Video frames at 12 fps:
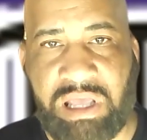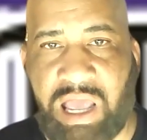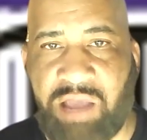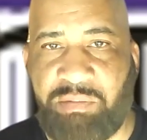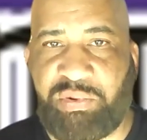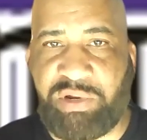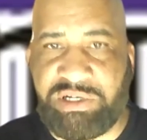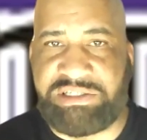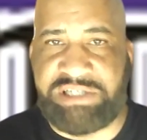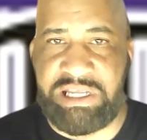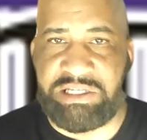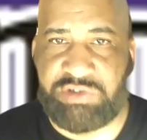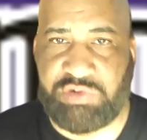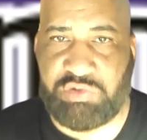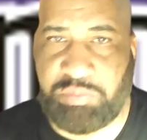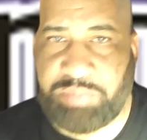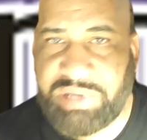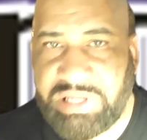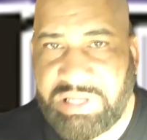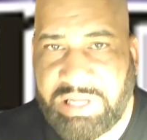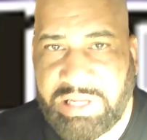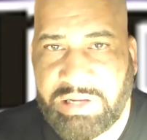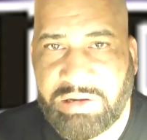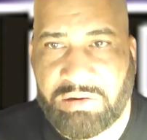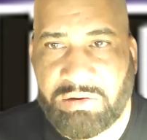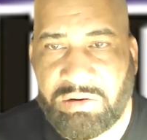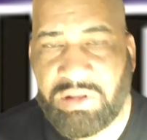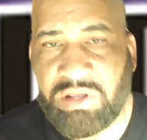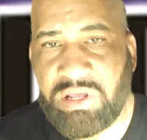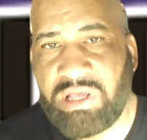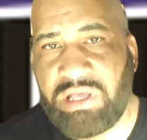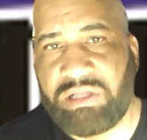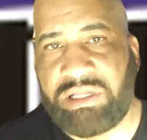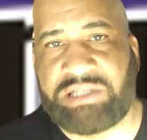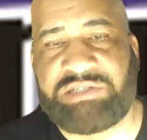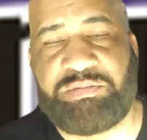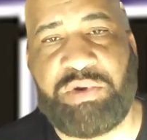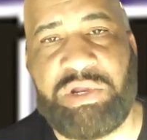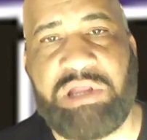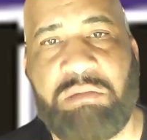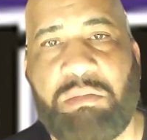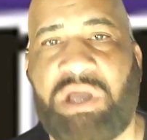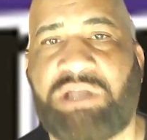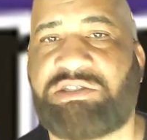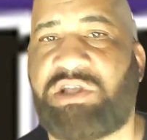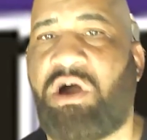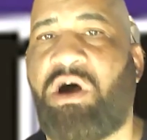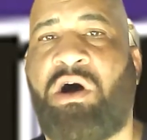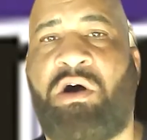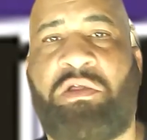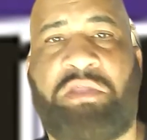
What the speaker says: I appreciate you being here. That's pretty much all